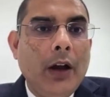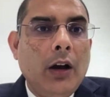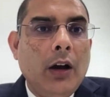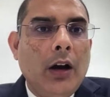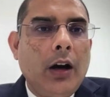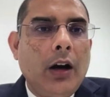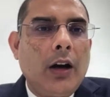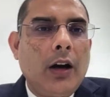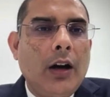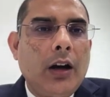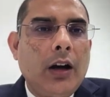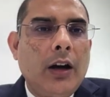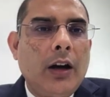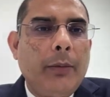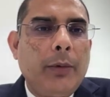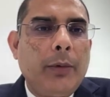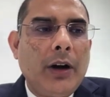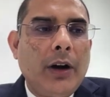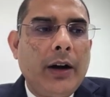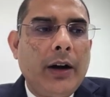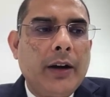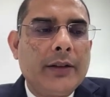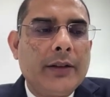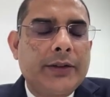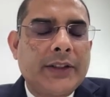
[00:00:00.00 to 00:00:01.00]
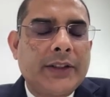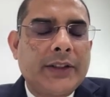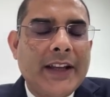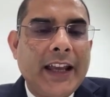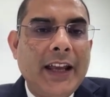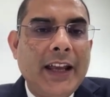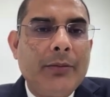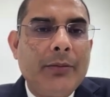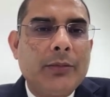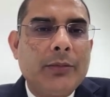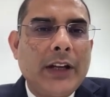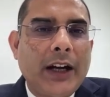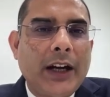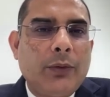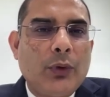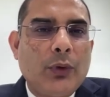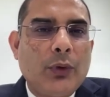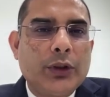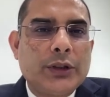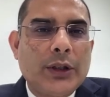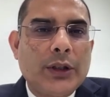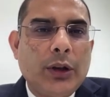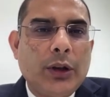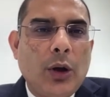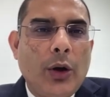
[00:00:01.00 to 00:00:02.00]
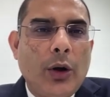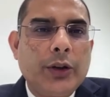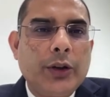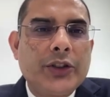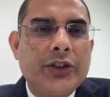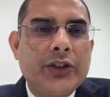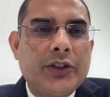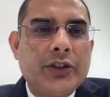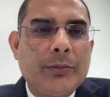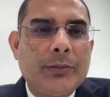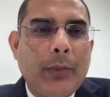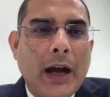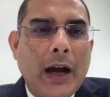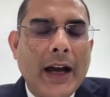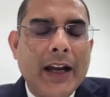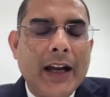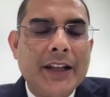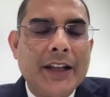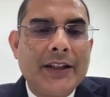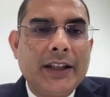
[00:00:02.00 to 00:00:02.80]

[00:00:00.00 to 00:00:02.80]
a scheme that was launched by